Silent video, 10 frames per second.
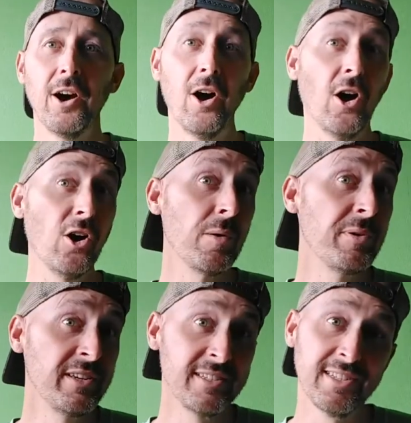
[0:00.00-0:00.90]
Our
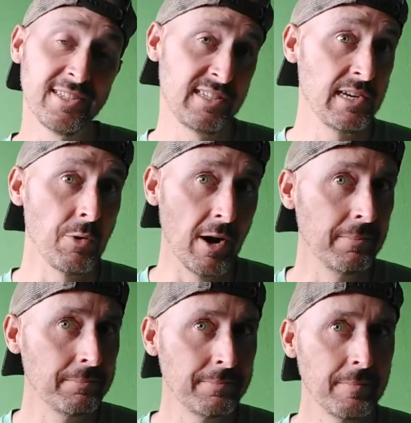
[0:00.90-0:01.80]
opinion is Zihua,
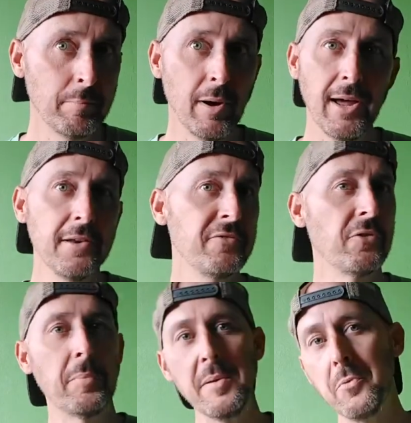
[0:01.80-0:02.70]
but for
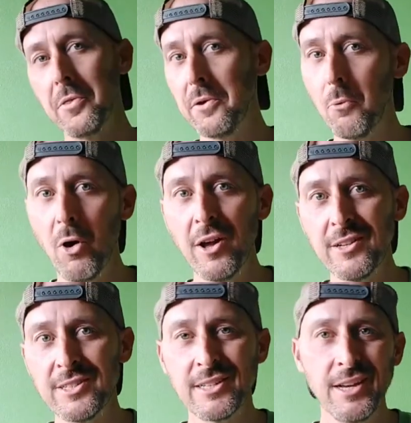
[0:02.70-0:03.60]
people that
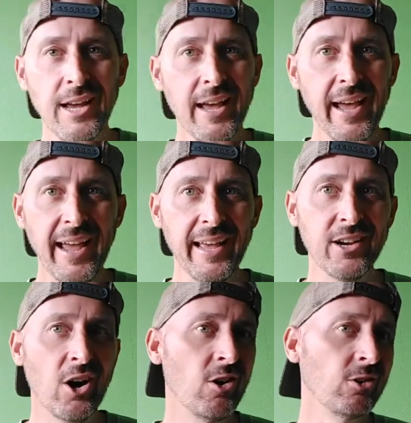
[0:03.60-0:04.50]
want an
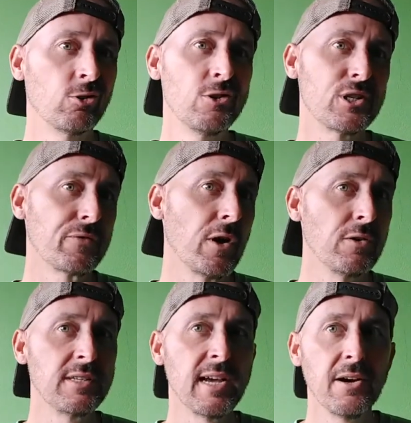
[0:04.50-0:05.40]
all-inclusive
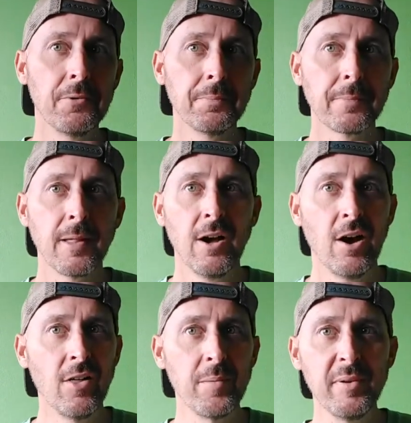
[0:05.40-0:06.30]
hotel
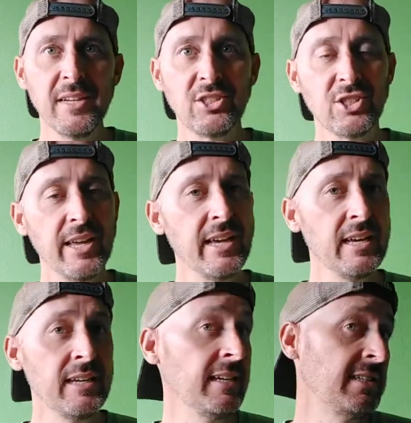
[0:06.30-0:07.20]
on the beach,
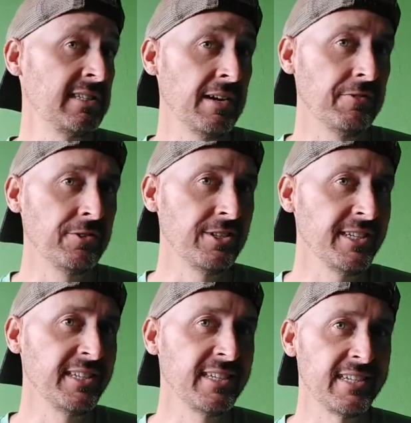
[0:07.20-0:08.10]
then it's
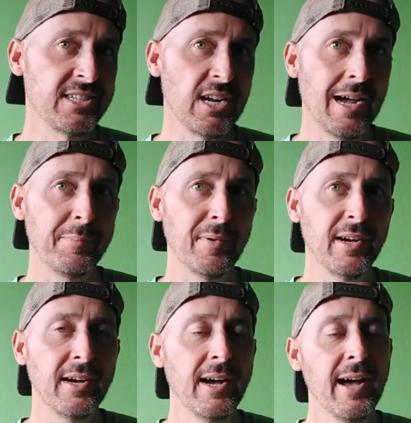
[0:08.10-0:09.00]
definitely Exopa.